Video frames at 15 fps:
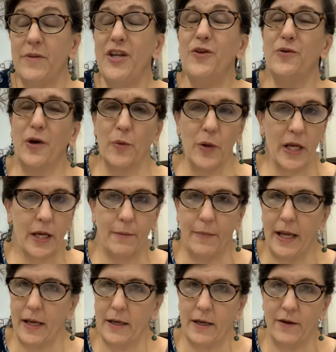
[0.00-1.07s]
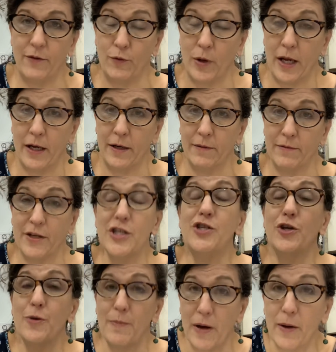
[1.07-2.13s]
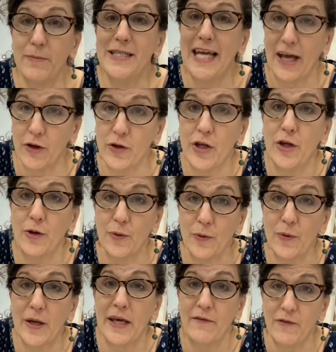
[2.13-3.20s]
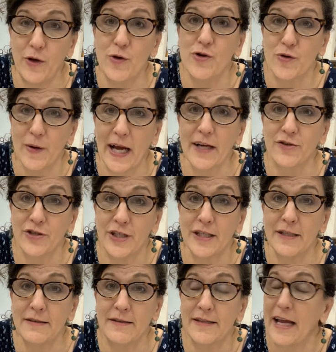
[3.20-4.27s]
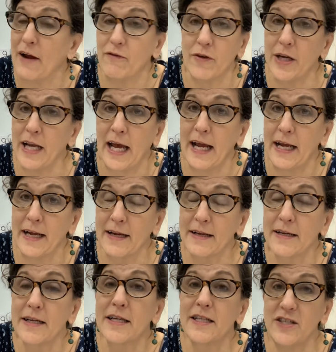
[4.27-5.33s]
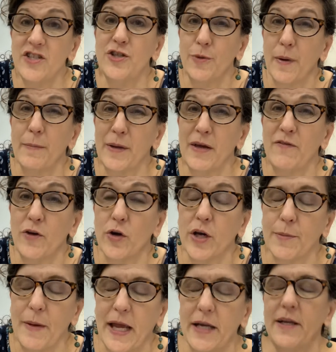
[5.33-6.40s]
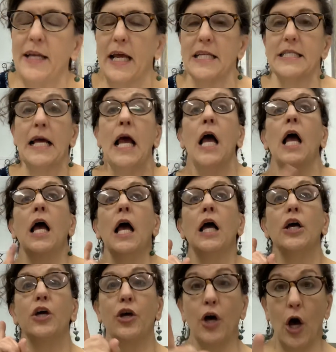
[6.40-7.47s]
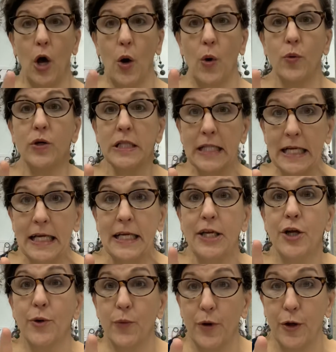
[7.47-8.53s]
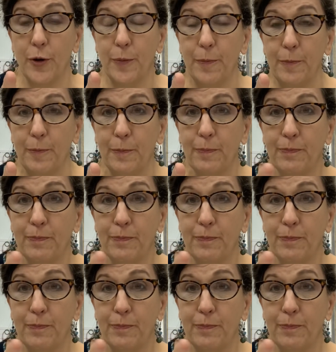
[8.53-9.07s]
you know what a command is, right? Does your mom give you directions every day? Does your mom give you a command? Yes. Go clean your room.